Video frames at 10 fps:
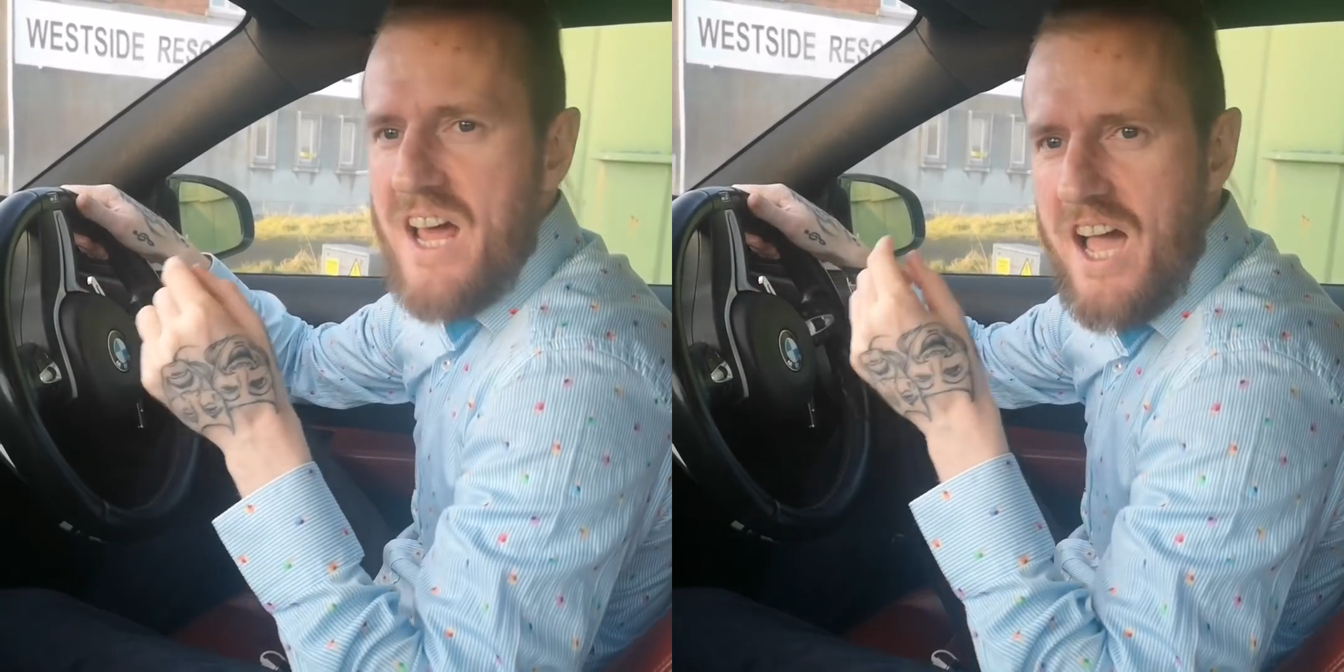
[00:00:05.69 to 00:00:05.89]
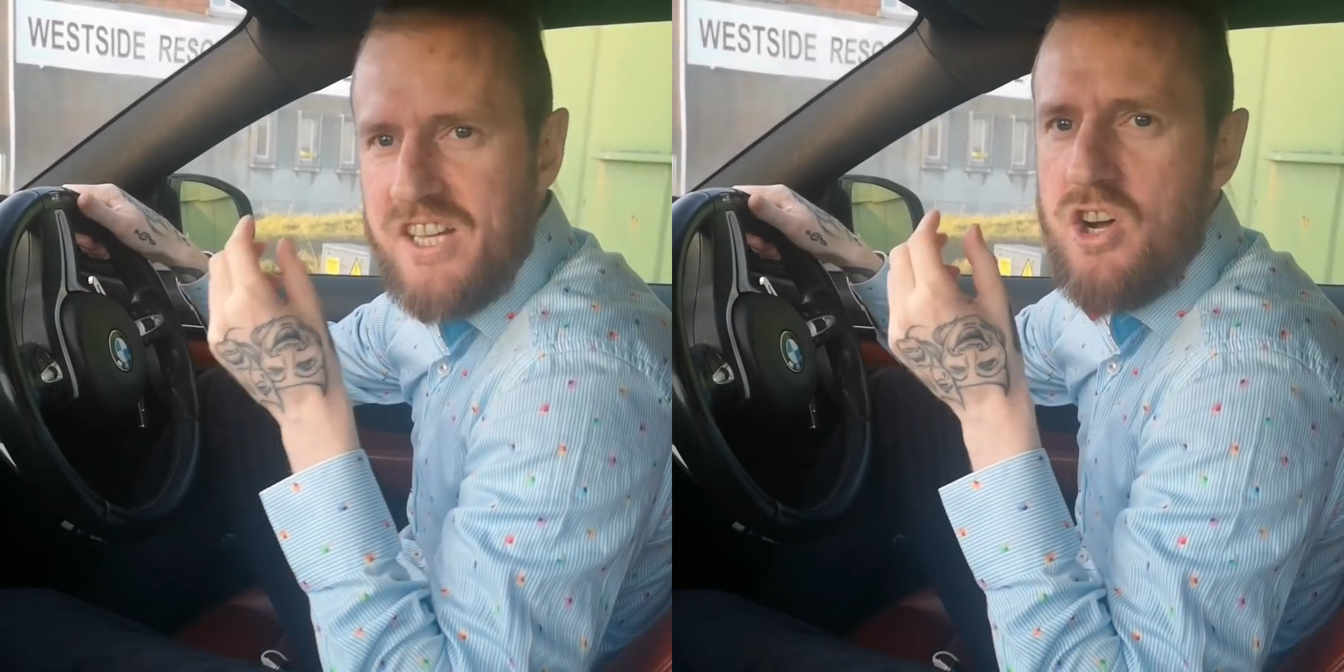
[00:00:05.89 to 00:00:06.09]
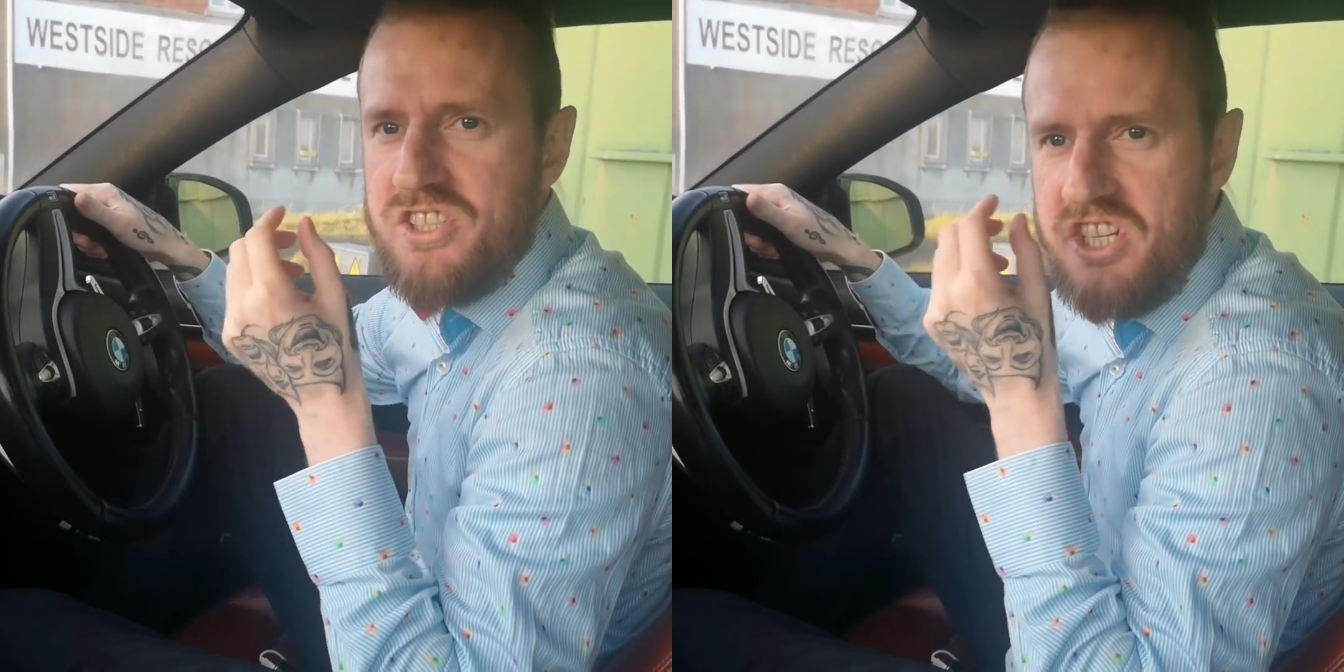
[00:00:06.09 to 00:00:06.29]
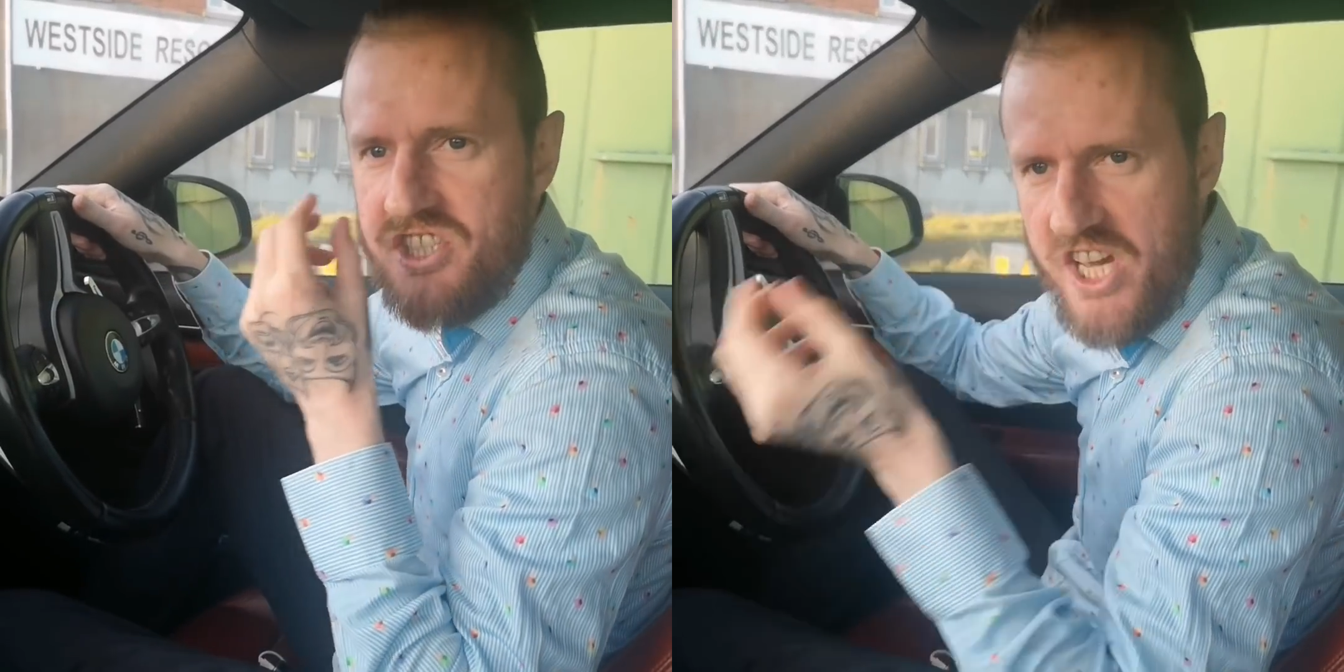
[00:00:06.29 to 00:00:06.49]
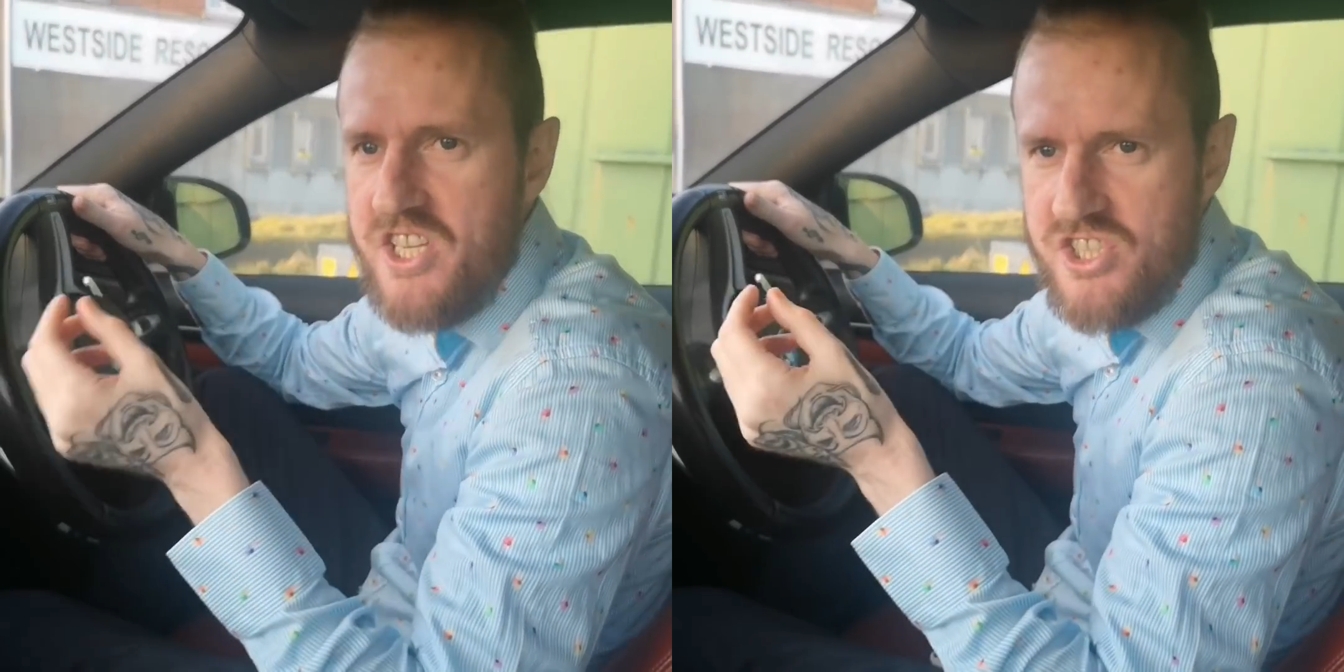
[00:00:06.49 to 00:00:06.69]
I'm going to
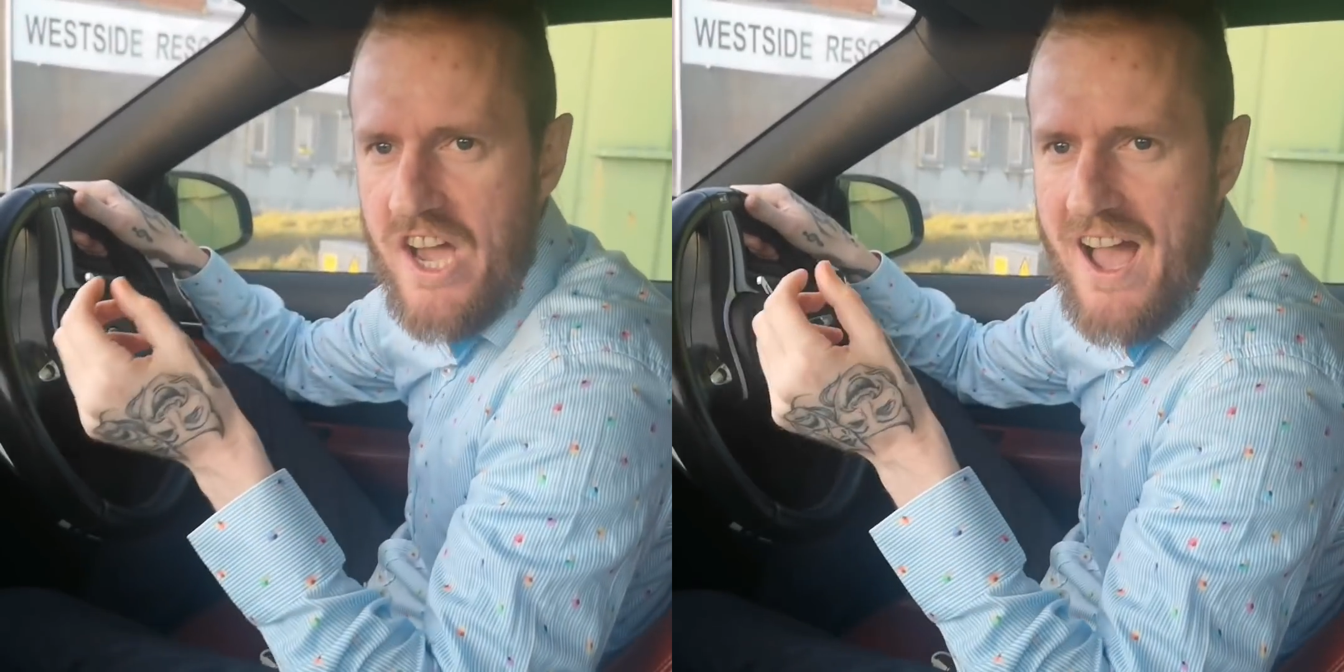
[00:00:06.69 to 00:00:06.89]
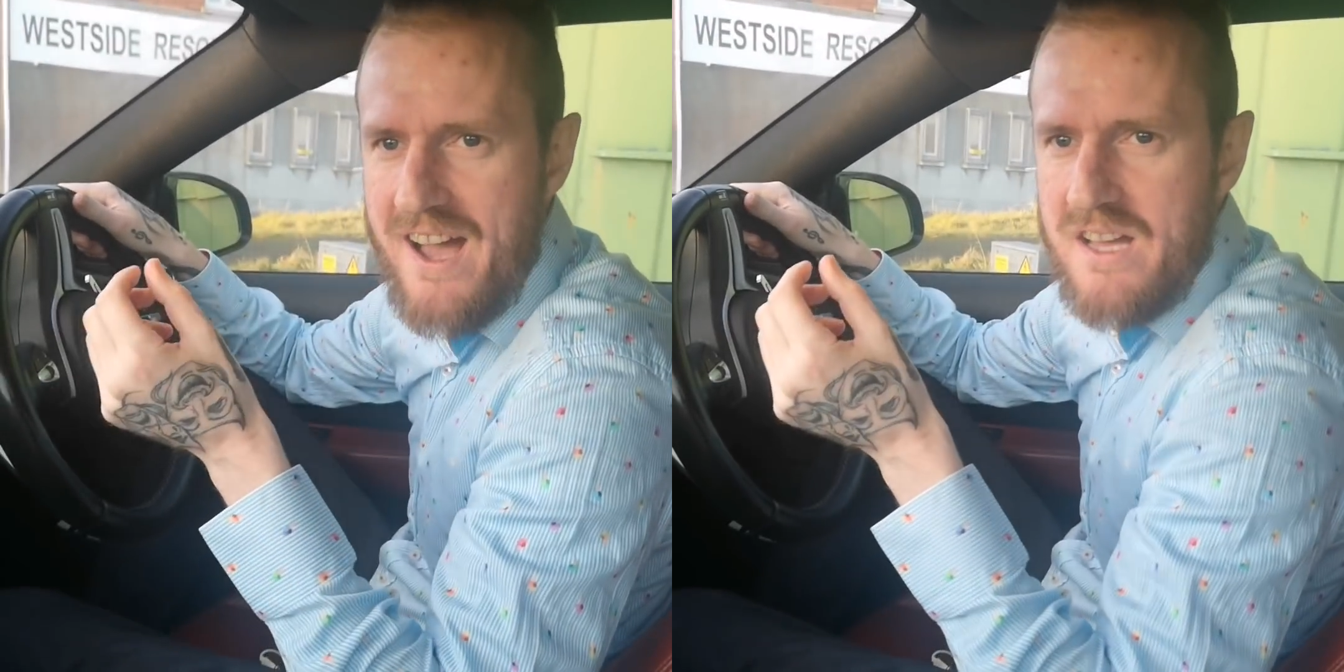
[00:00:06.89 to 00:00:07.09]
teach you